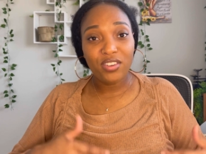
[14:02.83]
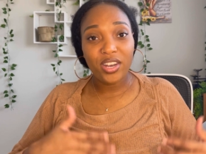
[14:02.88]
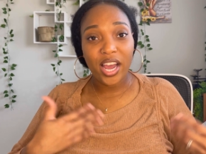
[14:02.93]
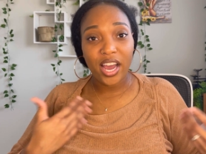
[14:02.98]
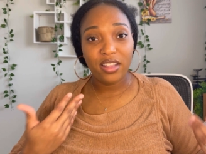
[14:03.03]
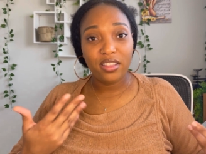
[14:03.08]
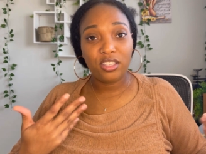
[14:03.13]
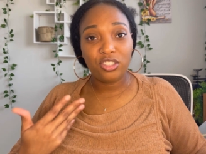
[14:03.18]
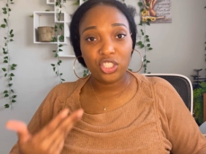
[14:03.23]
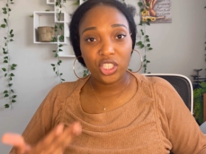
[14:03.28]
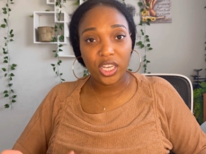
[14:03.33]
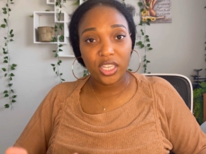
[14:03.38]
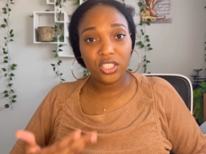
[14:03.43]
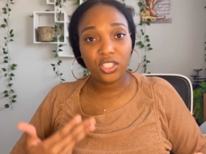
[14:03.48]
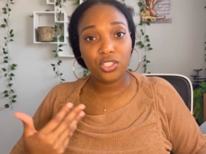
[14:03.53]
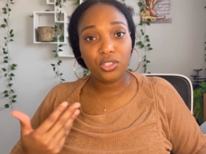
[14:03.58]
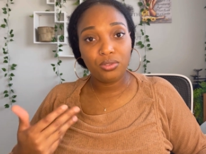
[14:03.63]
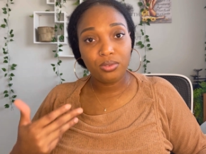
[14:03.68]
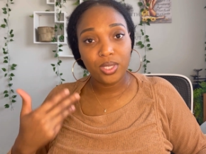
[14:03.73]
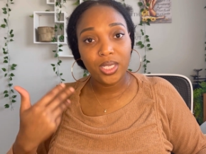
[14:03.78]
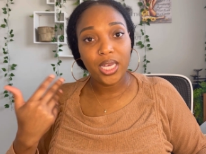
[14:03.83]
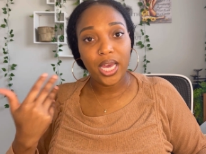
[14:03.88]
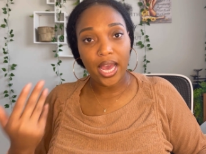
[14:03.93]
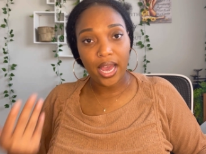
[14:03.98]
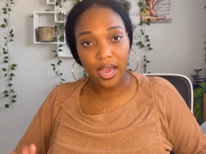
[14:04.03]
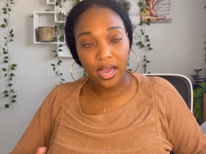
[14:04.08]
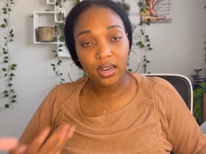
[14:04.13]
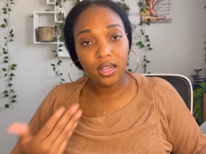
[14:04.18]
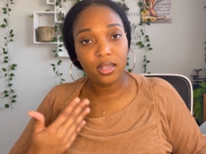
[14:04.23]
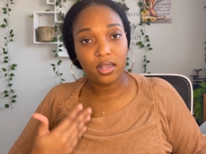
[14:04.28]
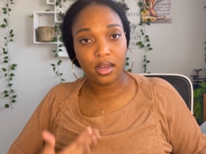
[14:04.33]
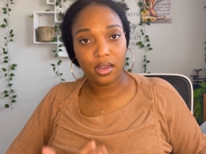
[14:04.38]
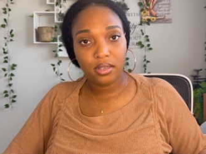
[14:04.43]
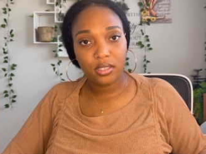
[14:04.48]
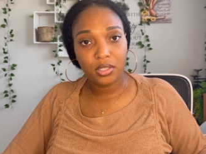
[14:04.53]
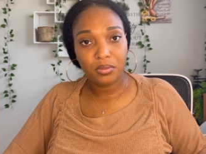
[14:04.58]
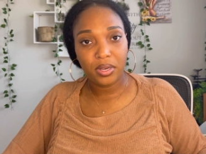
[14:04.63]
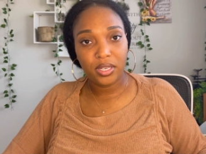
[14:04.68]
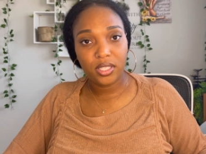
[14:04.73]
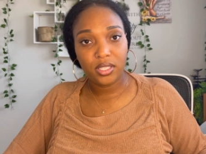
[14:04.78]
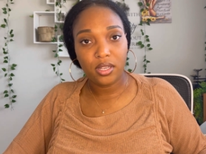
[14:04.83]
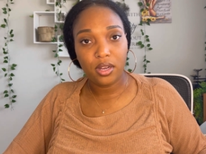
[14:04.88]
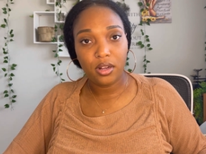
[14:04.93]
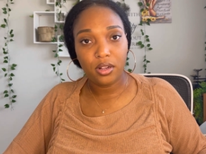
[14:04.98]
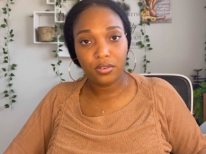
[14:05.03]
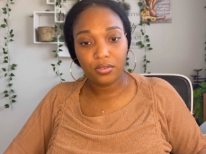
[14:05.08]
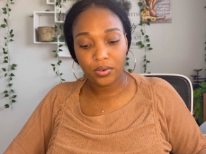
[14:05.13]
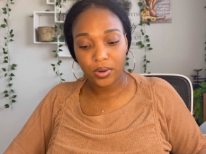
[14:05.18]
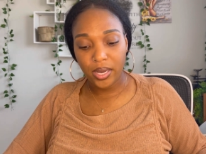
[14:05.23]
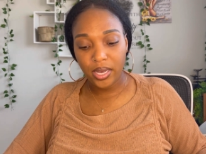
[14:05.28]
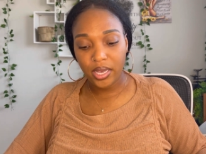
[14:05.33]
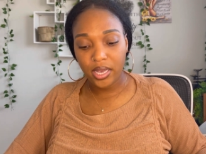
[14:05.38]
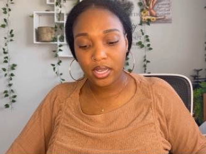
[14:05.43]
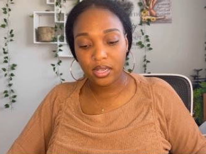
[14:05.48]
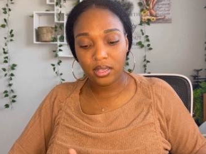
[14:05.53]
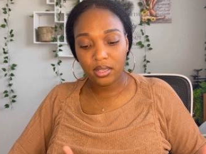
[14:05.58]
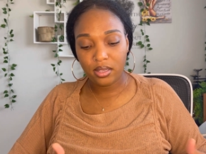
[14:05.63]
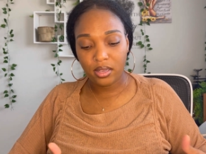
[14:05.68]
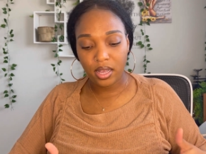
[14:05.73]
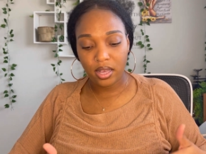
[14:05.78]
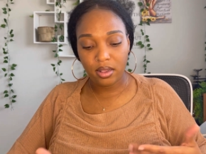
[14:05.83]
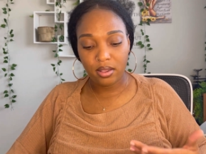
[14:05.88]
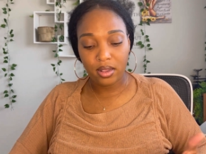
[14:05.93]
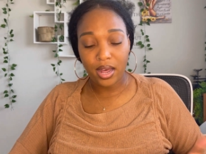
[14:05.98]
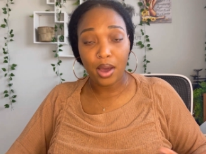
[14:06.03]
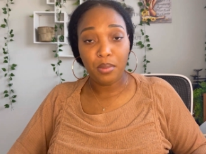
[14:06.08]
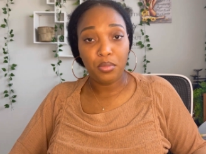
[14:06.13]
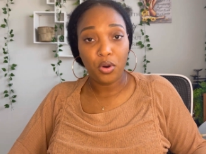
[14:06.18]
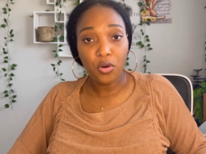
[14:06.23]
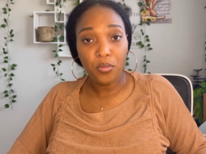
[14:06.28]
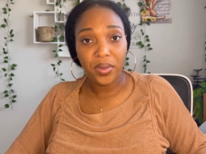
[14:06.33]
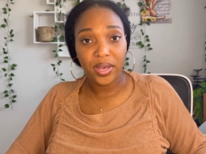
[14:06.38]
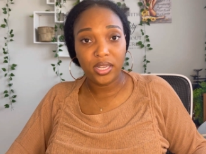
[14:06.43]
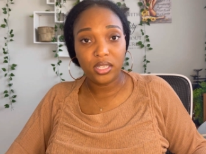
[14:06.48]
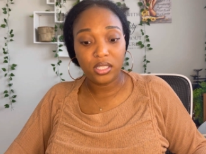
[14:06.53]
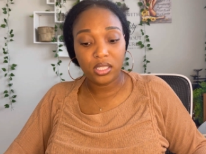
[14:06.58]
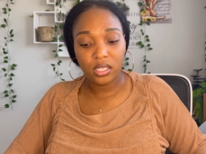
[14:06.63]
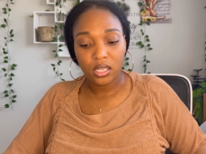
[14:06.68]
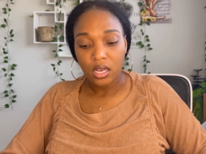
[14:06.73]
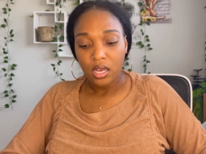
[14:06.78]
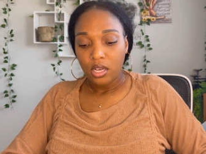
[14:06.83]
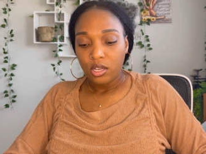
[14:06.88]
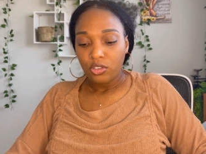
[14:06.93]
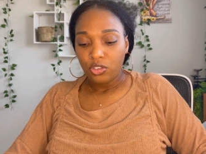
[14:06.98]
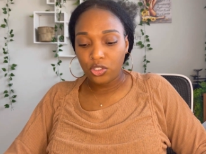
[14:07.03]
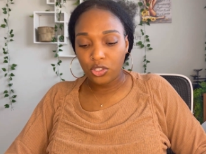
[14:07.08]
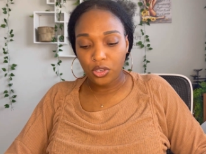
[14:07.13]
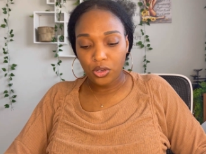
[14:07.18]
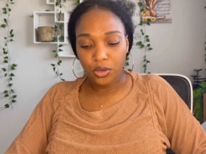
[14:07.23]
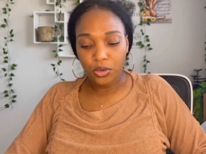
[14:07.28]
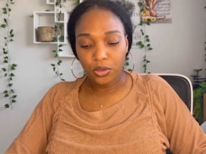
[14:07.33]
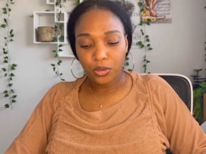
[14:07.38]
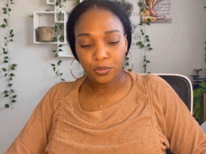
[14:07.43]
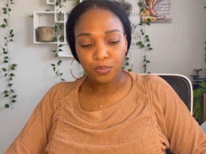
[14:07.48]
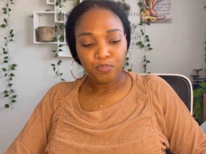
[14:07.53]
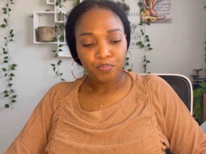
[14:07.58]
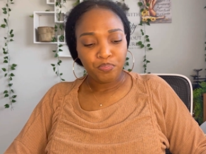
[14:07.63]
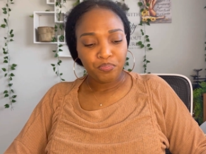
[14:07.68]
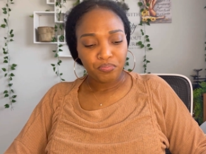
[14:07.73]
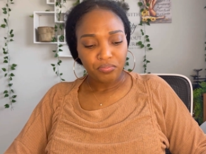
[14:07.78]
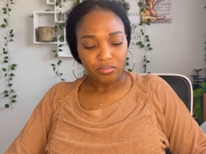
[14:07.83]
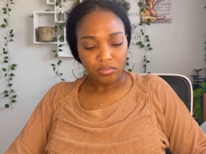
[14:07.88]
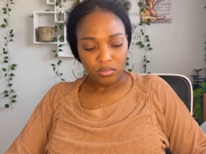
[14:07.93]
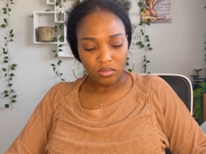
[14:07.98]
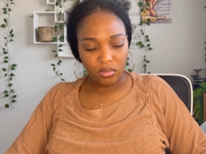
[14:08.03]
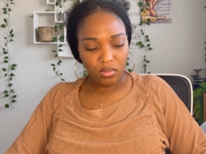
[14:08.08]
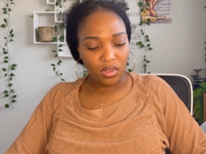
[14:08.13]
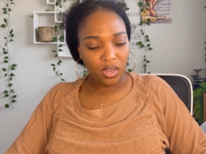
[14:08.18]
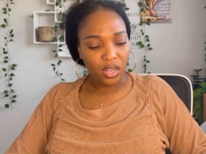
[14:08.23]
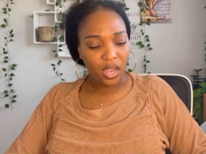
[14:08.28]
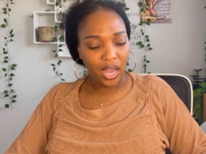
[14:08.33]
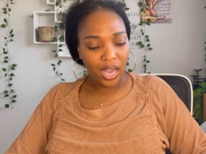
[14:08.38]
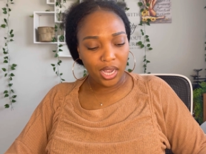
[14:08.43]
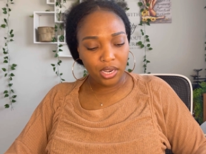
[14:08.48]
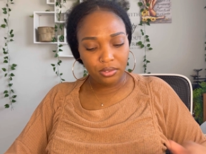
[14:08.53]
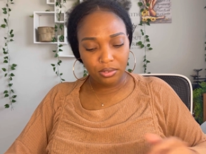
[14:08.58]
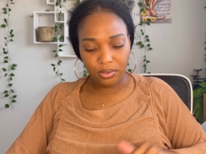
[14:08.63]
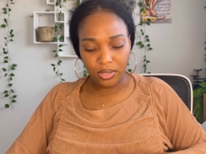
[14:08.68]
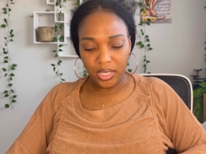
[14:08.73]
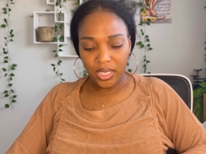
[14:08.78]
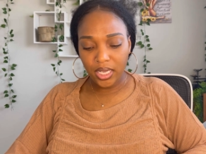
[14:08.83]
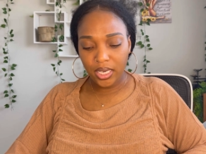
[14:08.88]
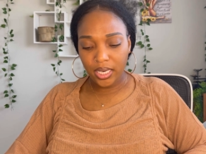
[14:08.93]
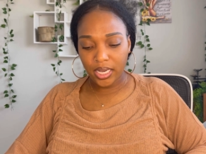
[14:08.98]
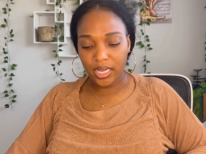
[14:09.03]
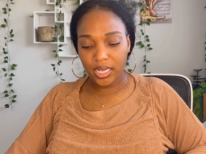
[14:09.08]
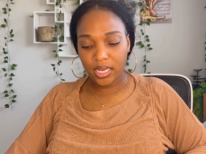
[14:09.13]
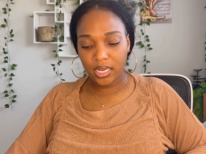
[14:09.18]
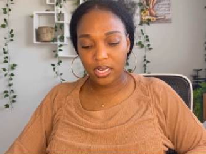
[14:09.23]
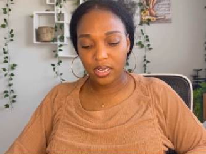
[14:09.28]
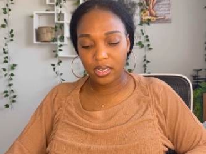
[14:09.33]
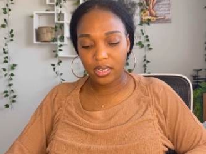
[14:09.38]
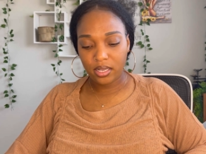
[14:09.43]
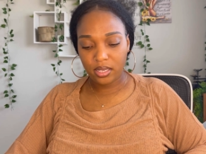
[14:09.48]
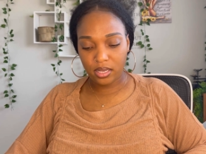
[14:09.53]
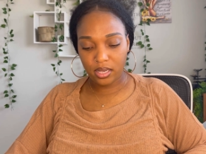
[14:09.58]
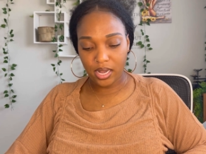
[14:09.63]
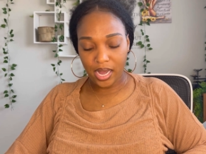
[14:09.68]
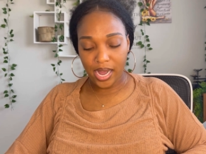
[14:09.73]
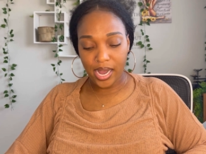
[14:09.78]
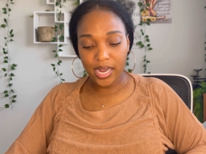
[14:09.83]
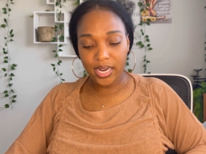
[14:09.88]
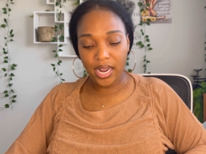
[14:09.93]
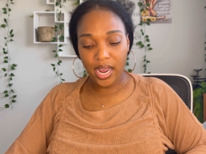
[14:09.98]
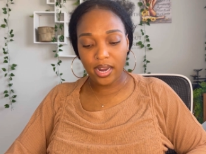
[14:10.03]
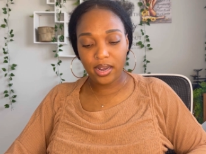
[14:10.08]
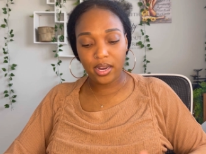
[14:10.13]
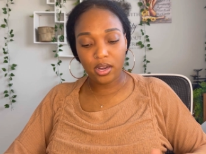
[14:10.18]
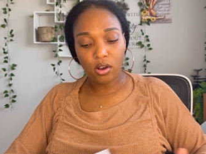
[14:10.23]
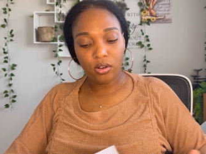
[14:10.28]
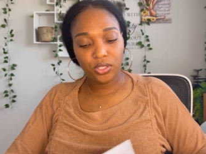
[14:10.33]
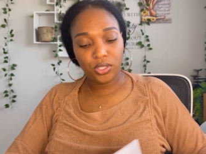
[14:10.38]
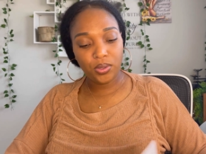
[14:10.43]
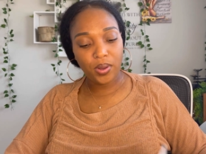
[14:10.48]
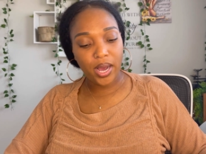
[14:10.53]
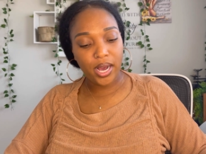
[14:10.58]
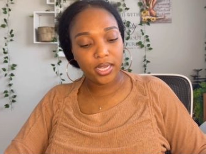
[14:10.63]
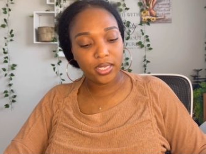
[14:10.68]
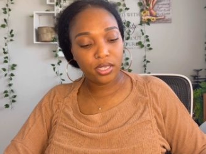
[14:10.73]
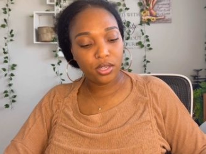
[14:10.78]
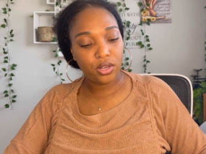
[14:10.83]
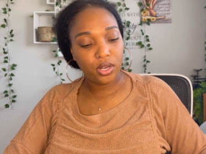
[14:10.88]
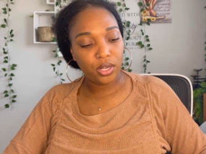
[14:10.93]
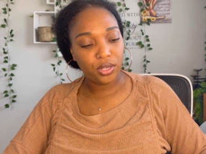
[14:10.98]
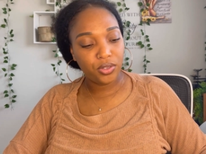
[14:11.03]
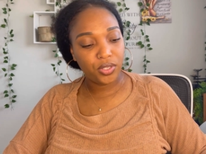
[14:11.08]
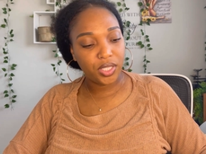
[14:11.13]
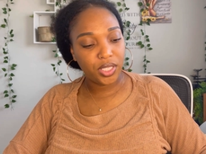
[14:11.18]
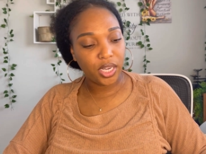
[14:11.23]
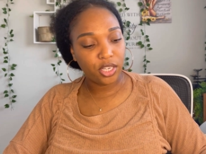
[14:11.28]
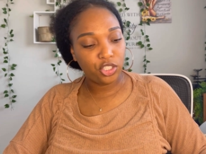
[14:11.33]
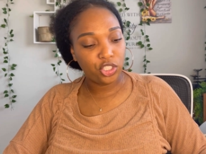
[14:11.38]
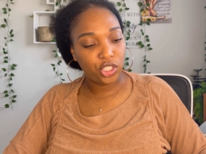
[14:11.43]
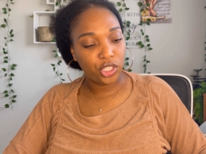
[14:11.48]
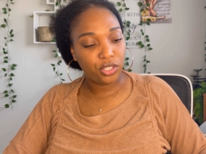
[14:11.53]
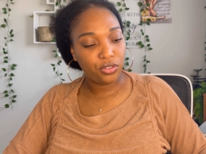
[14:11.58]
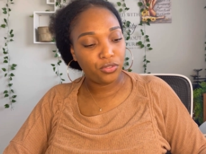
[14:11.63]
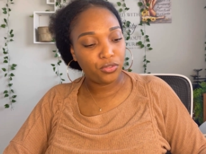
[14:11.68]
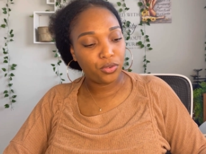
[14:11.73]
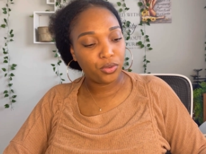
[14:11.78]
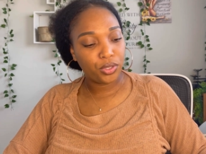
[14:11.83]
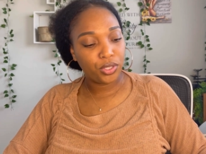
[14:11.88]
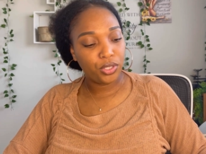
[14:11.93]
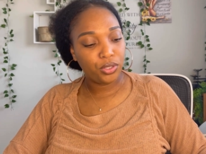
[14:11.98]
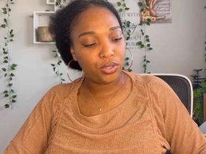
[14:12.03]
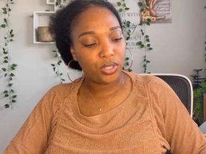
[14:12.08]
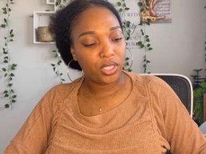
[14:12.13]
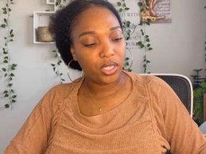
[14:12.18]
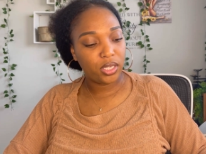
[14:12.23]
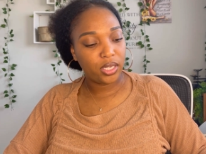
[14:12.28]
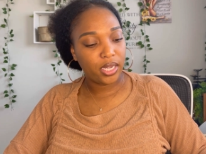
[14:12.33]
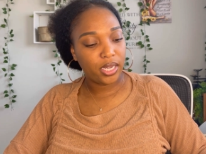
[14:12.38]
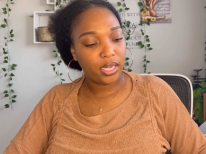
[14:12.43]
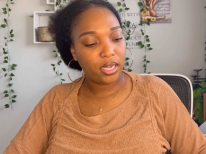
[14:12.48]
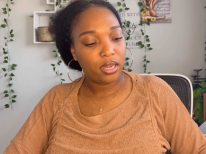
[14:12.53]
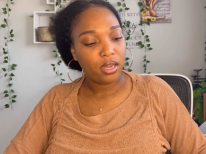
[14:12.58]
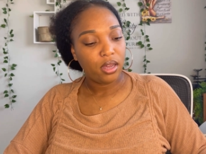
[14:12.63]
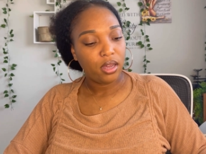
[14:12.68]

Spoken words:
had the chance to really analyze myself, right, in that moment. So I really like that. And it also has another section for you to like